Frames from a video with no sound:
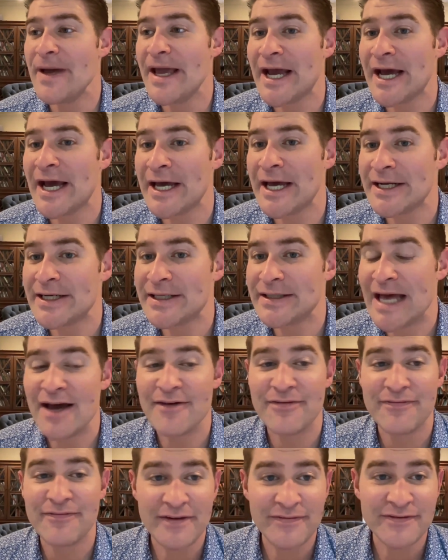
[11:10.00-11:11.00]
And
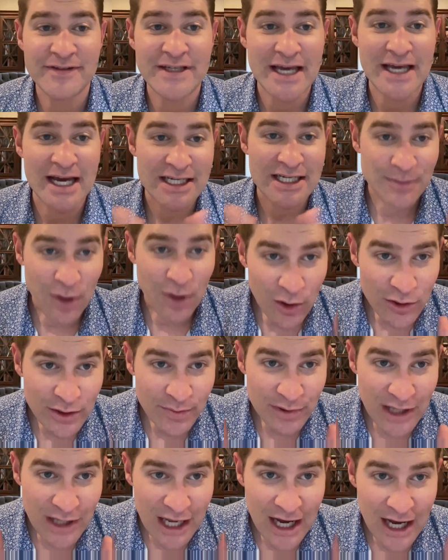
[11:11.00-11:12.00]
that 50x
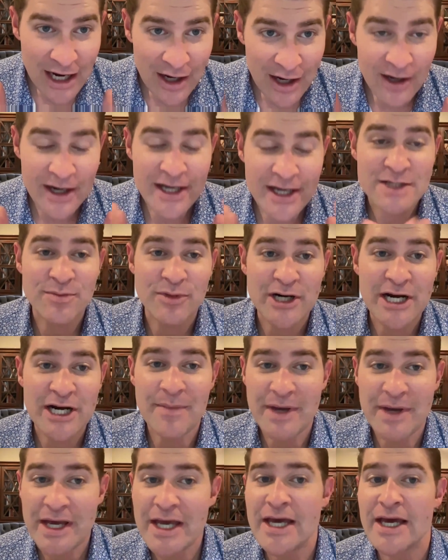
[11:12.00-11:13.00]
multiplier is
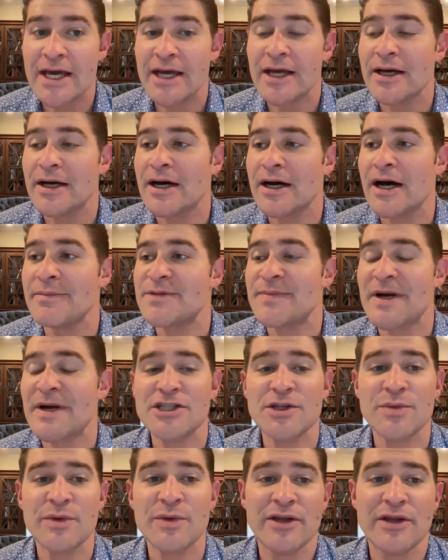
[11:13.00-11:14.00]
pretty big,
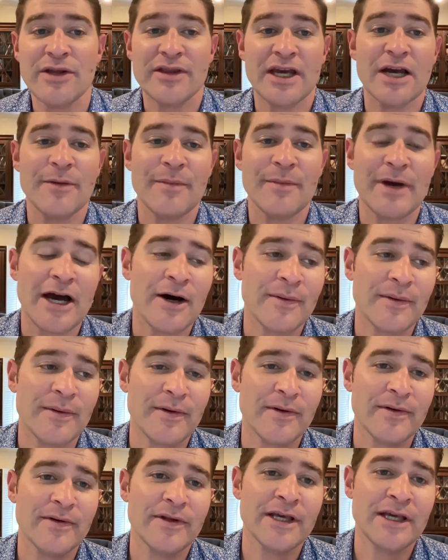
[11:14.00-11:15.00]
especially when you think about
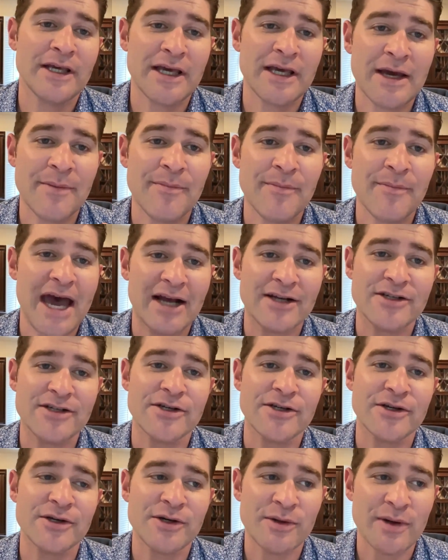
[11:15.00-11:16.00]
the
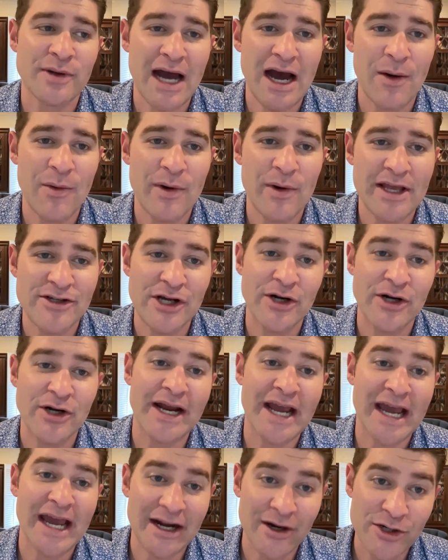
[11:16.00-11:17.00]
impact to how we
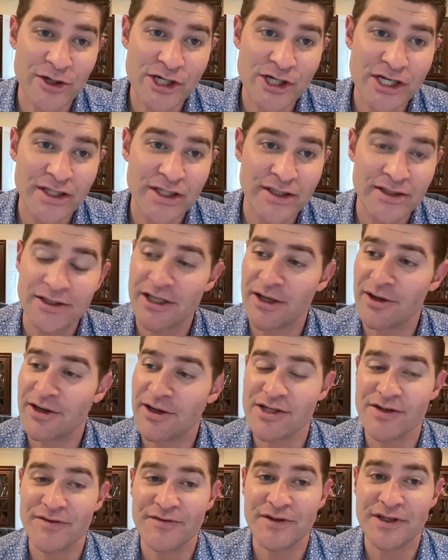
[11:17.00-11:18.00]
generate energy,
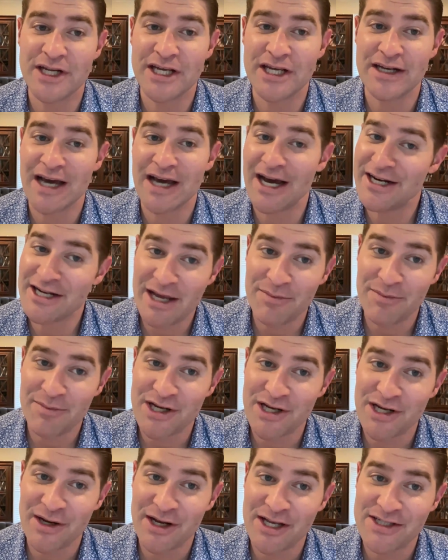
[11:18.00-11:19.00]
because if you need
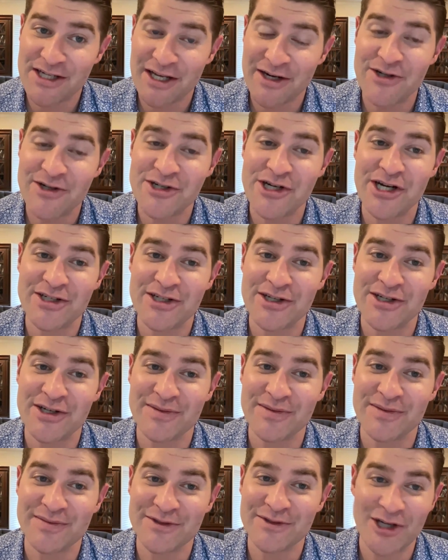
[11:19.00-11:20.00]
98% less energy
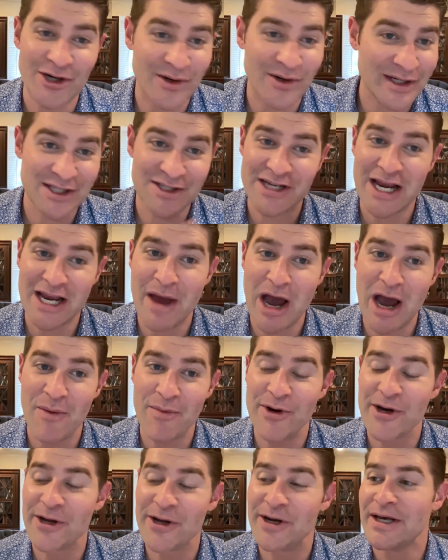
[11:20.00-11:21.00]
to generate the same
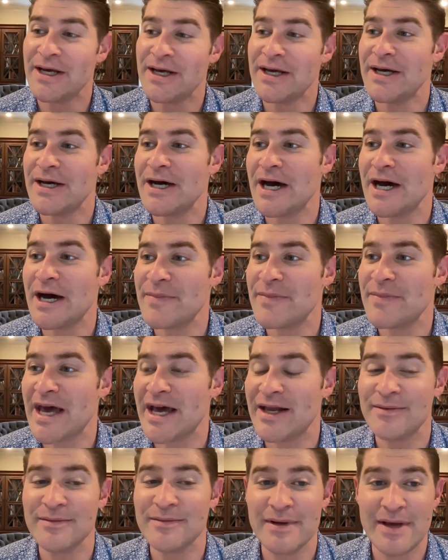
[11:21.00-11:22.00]
output,
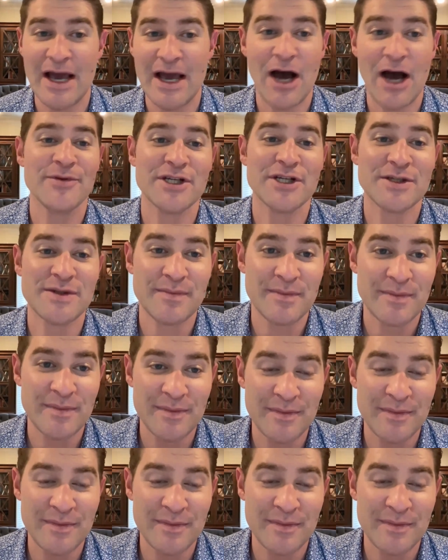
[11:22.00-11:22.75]
that helps us